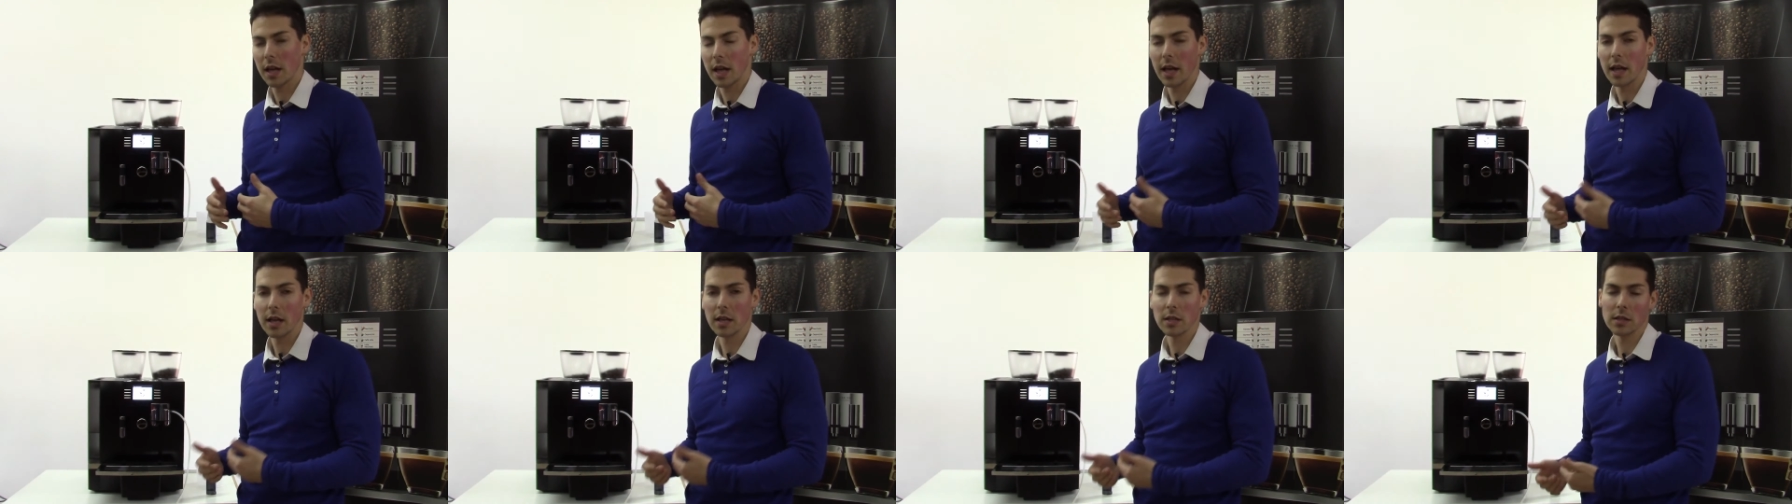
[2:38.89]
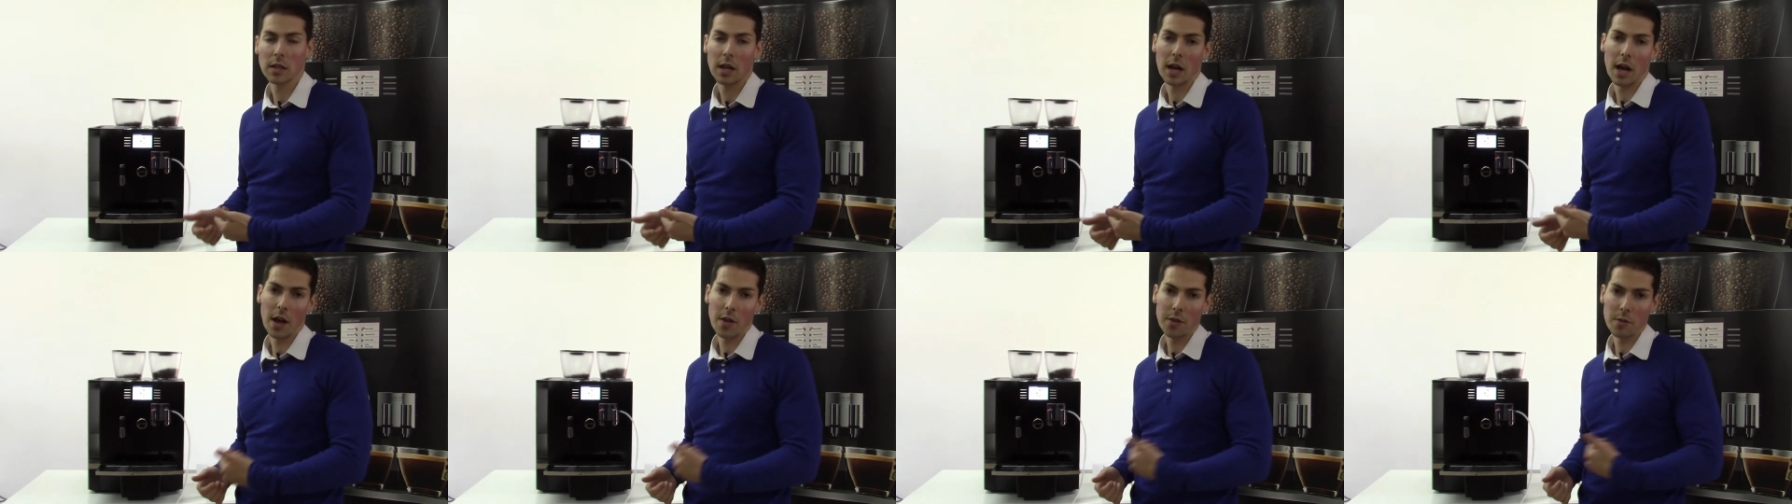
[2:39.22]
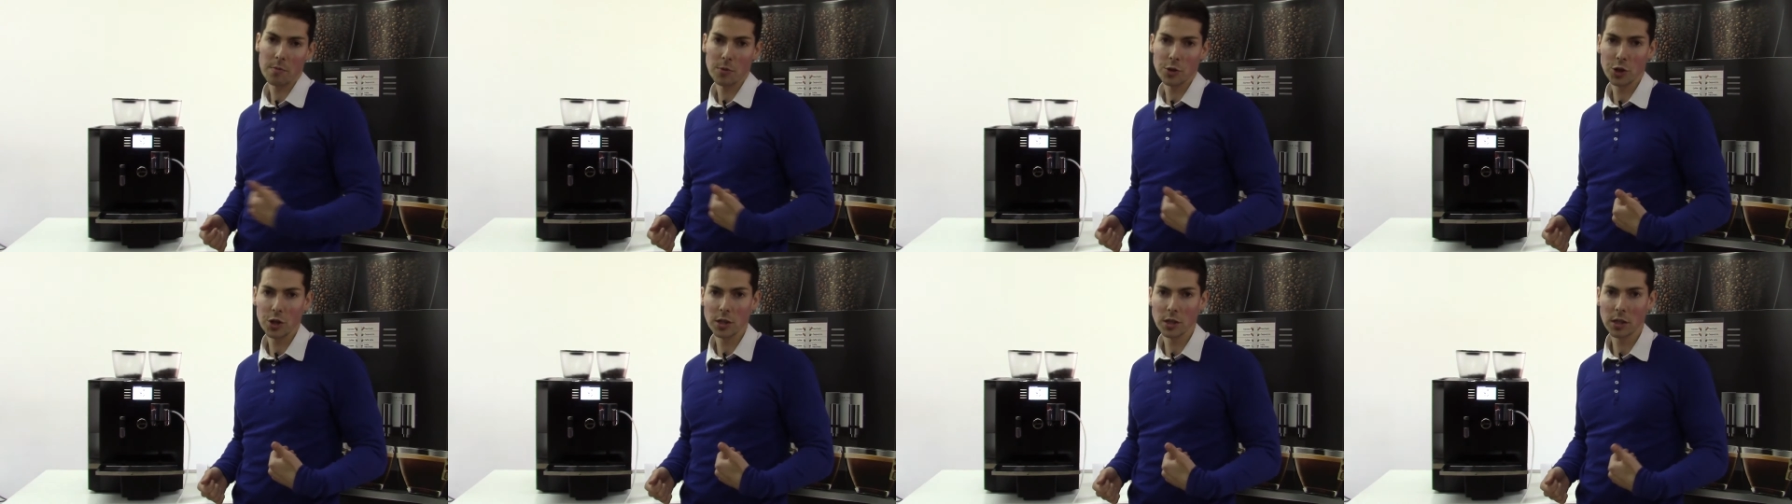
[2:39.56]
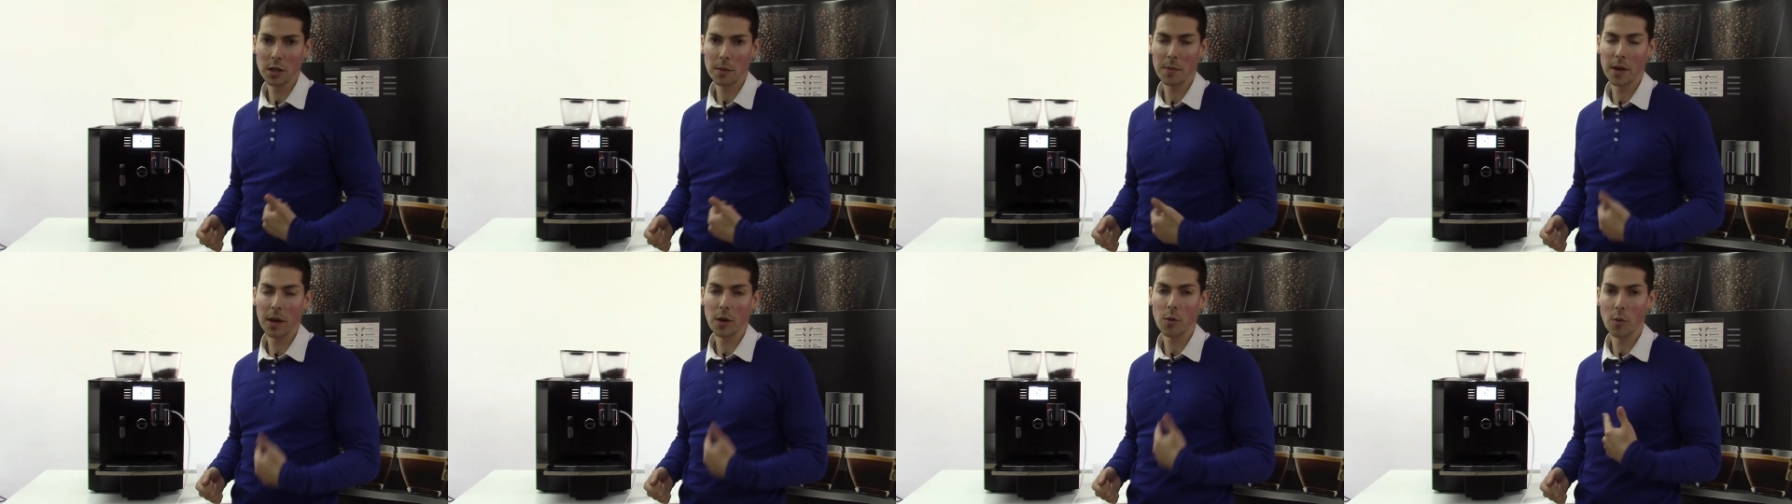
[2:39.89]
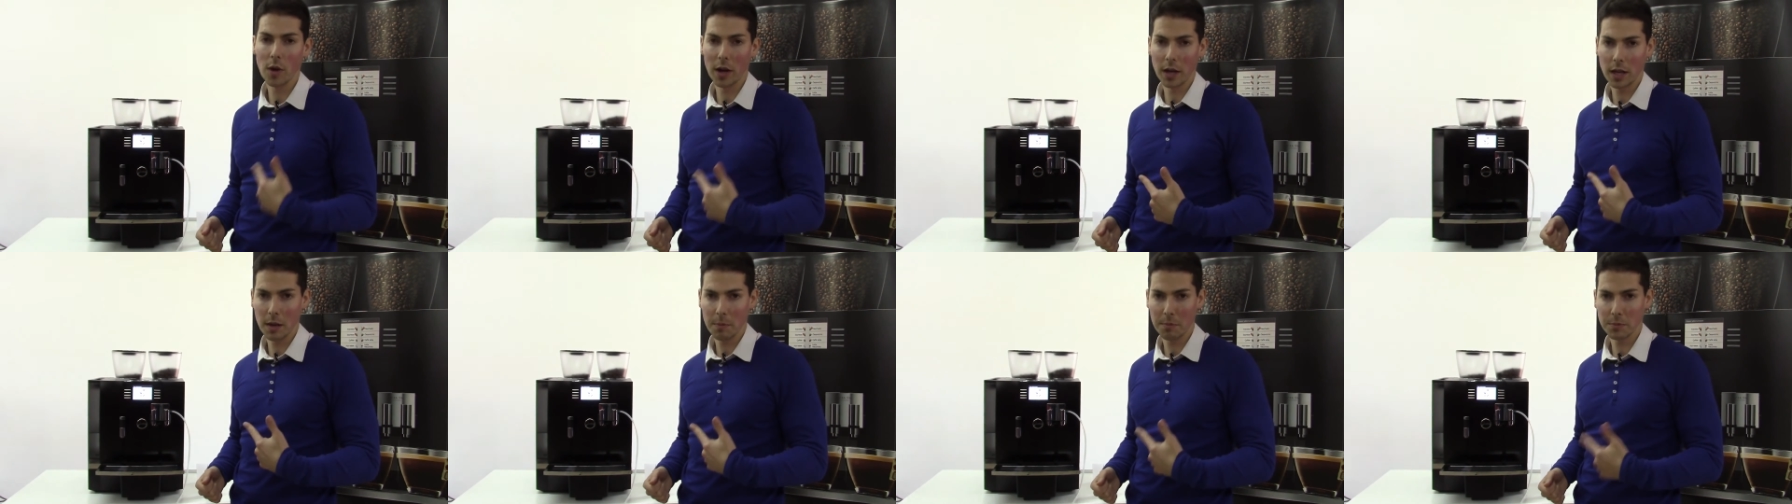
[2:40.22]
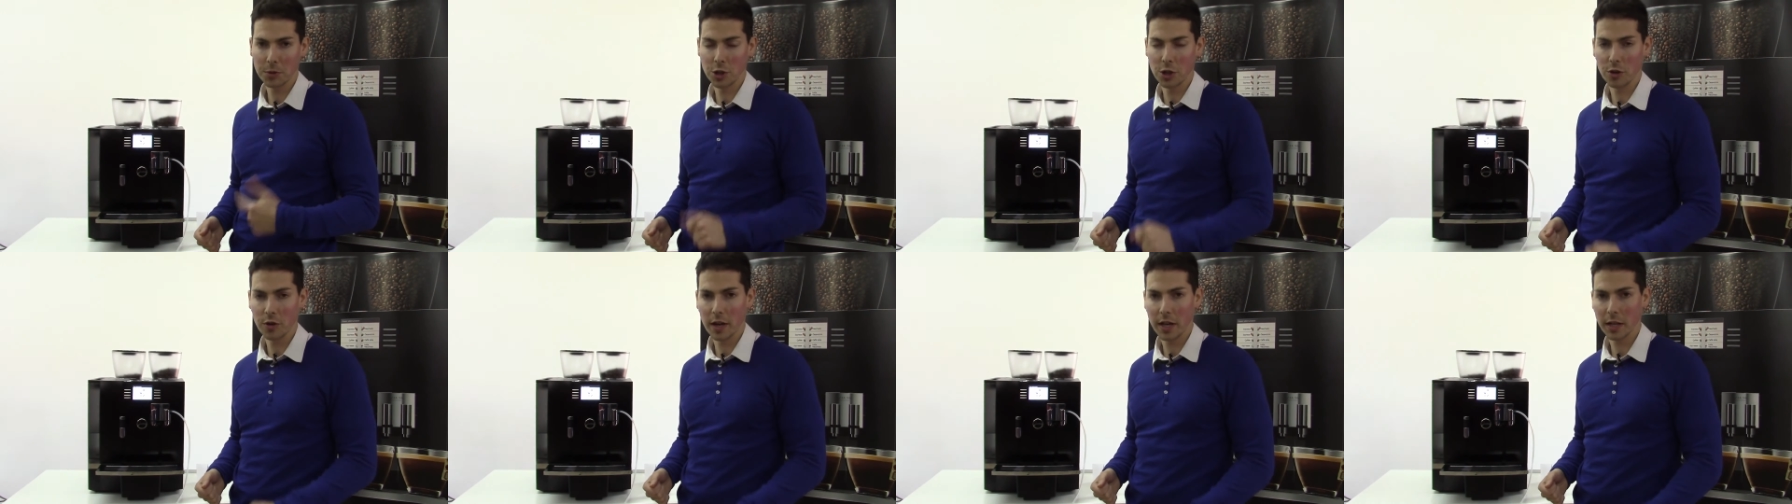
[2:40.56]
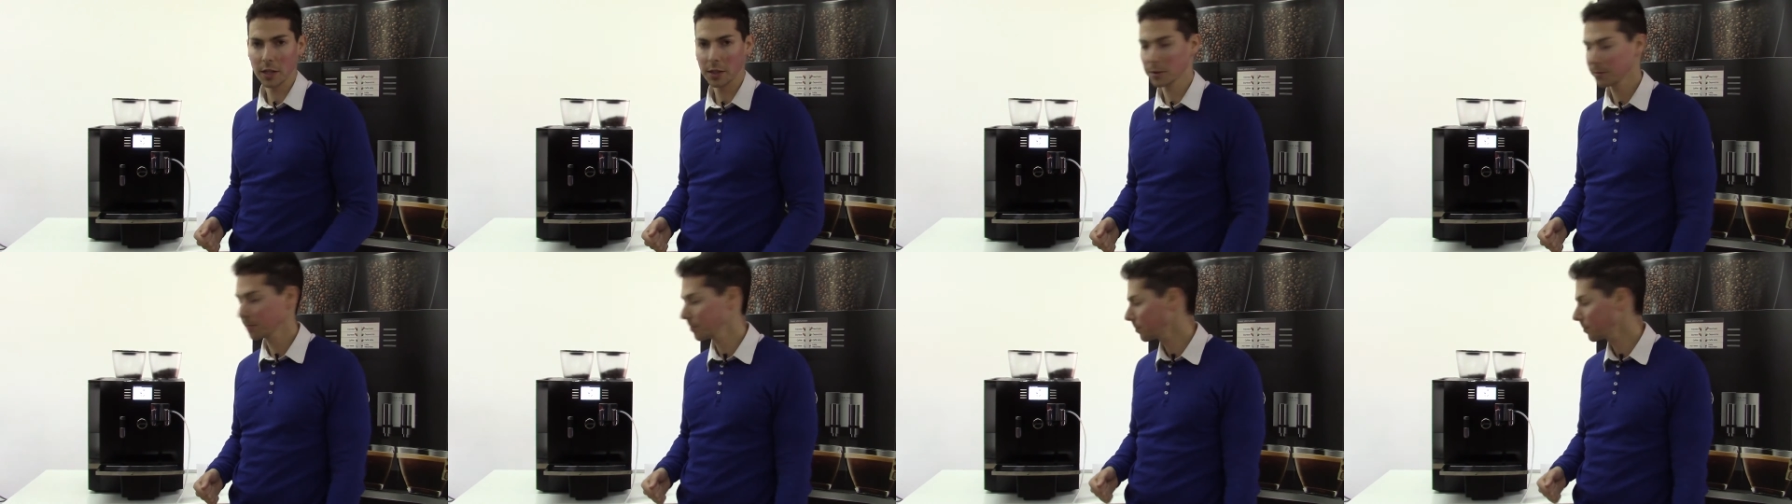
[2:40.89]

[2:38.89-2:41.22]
as other machines can make one cappuccino at.